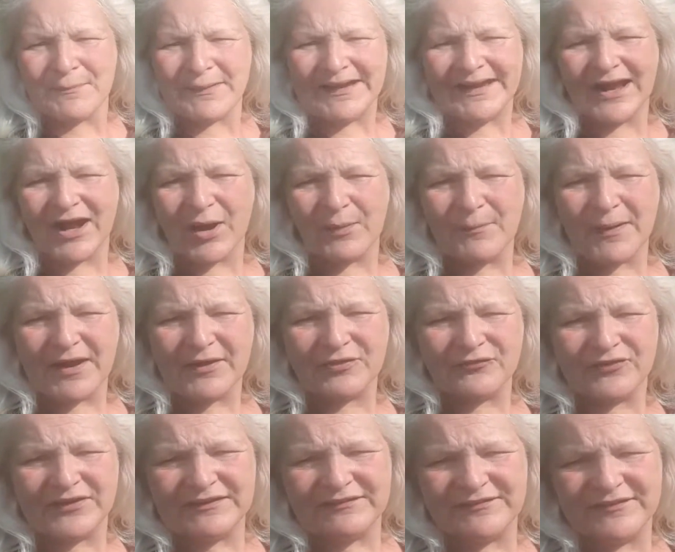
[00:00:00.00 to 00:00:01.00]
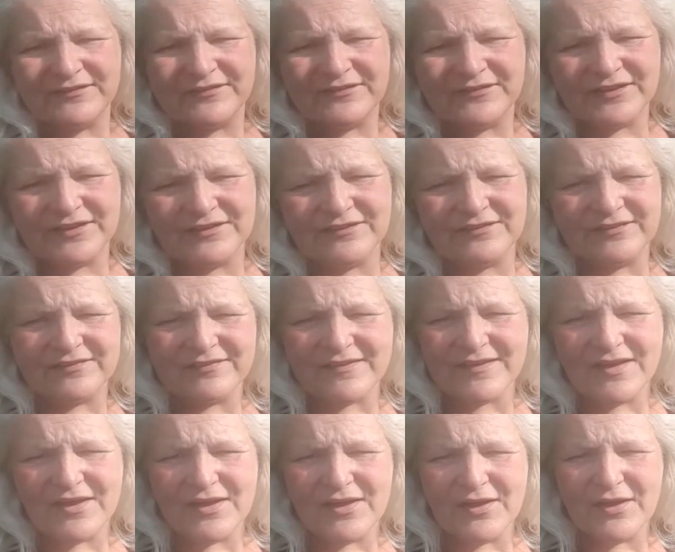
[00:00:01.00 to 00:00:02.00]
me are my 3 sisters
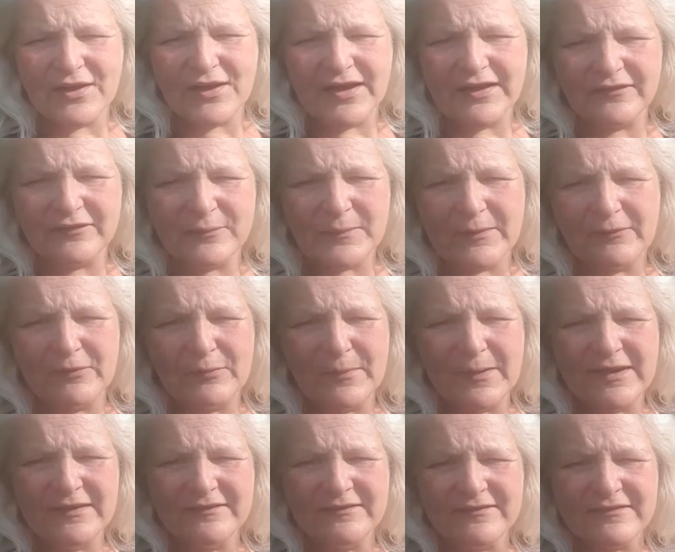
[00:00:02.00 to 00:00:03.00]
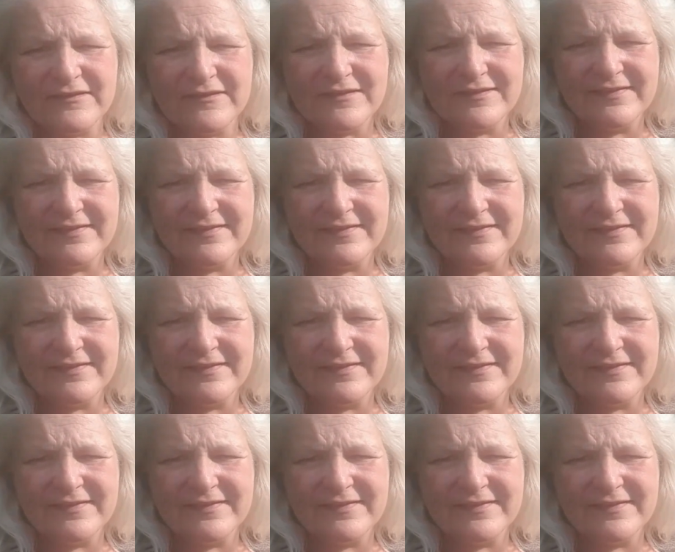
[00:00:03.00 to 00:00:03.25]
experiment.